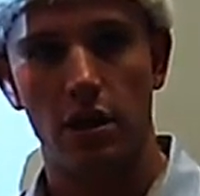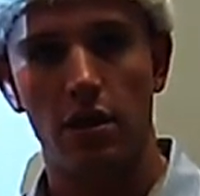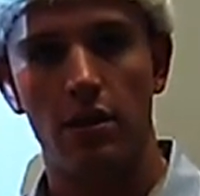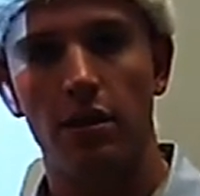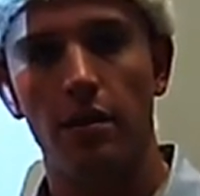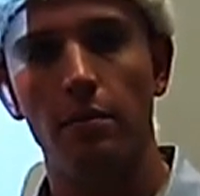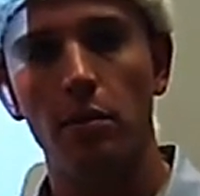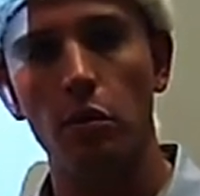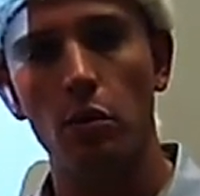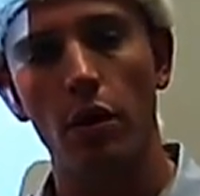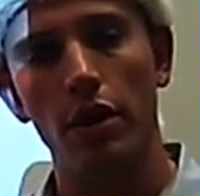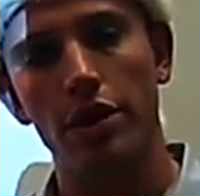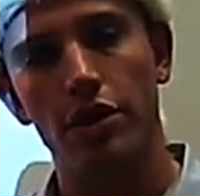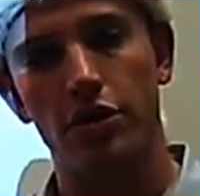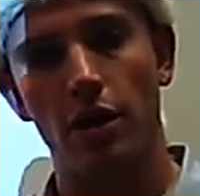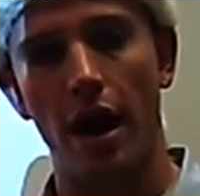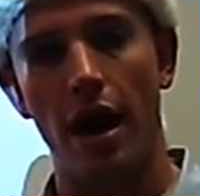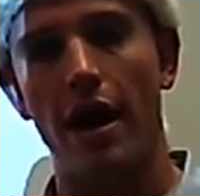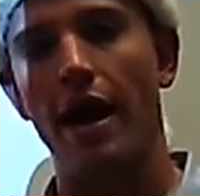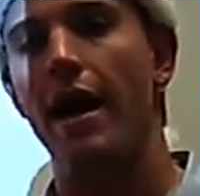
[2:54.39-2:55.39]
number one,
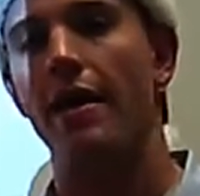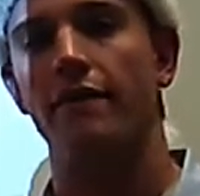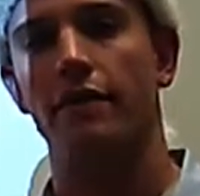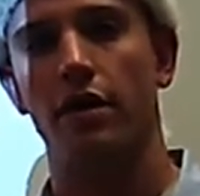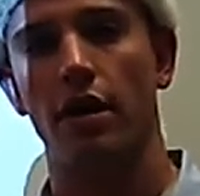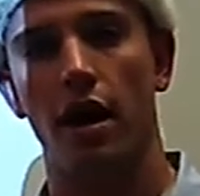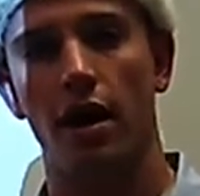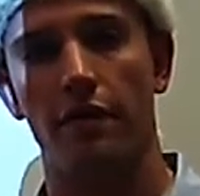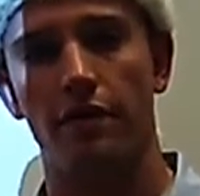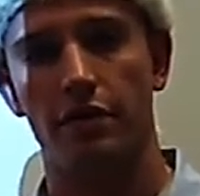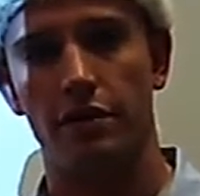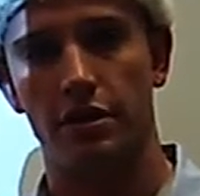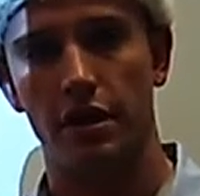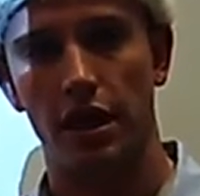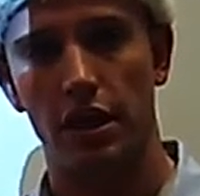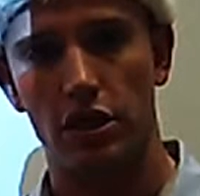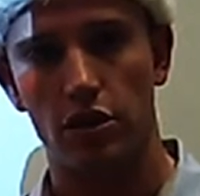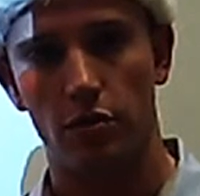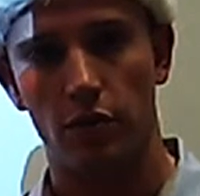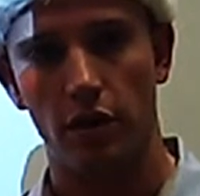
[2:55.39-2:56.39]
try to have a conversation